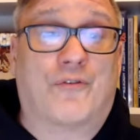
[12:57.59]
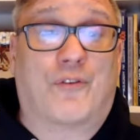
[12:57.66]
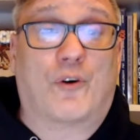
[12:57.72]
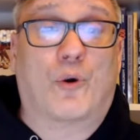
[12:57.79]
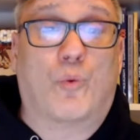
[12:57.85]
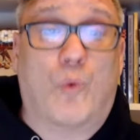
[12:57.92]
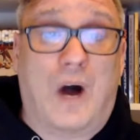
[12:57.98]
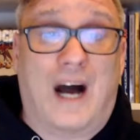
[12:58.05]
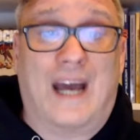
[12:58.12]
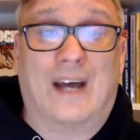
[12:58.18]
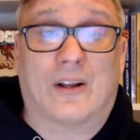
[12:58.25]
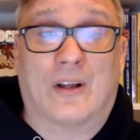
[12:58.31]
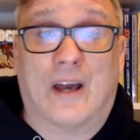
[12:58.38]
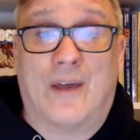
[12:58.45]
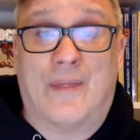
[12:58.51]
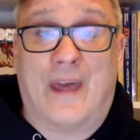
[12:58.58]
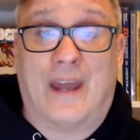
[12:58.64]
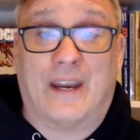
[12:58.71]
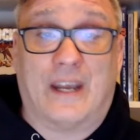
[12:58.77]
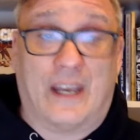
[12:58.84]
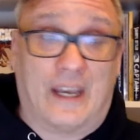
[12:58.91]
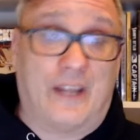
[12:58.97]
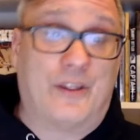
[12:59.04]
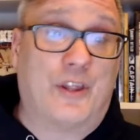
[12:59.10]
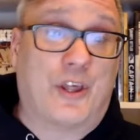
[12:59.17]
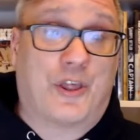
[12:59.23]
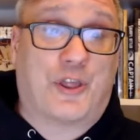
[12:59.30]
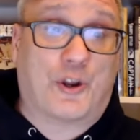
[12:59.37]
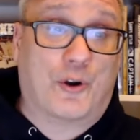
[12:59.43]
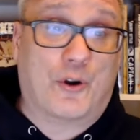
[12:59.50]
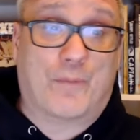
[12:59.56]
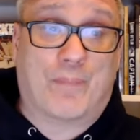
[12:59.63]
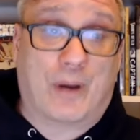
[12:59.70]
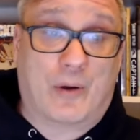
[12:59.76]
for a while, and then in the third